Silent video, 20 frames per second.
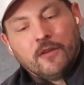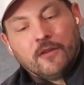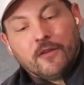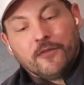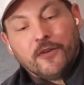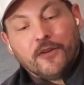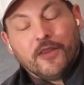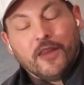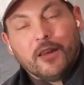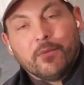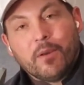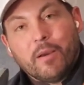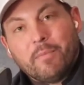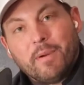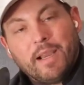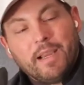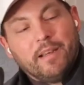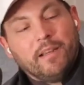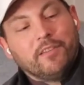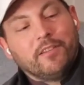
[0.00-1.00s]
So if you're thinking about
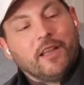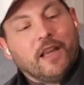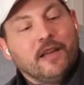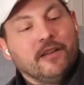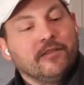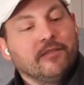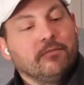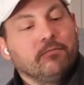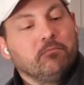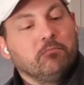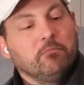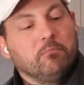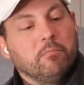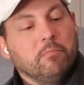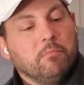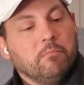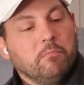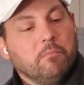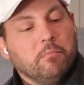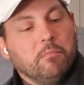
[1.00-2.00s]
buying this, guys,
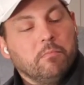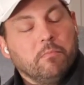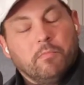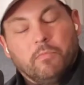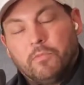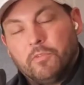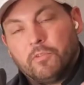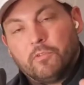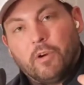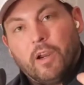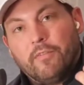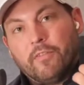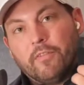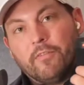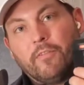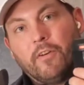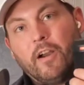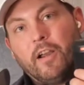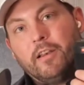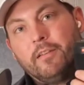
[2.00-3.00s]
it's great for
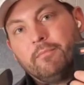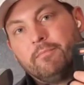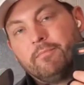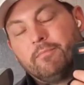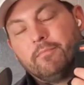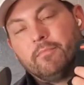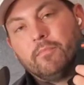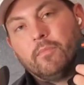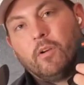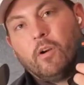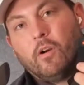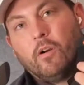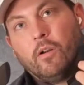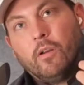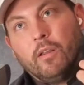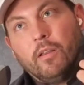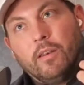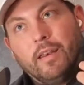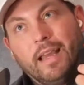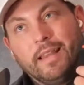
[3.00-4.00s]
fun.
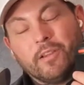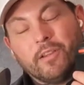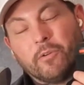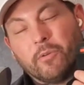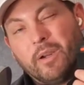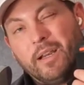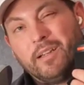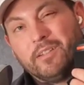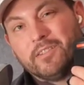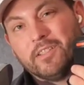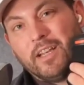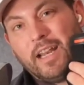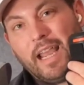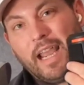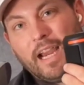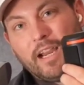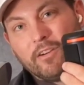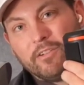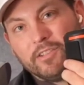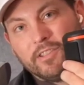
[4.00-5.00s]
Not the greatest on
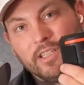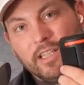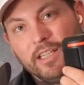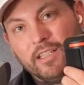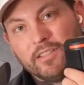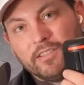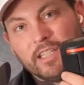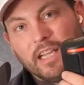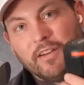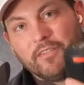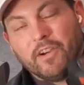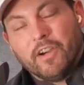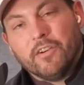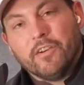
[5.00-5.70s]
accuracy inside of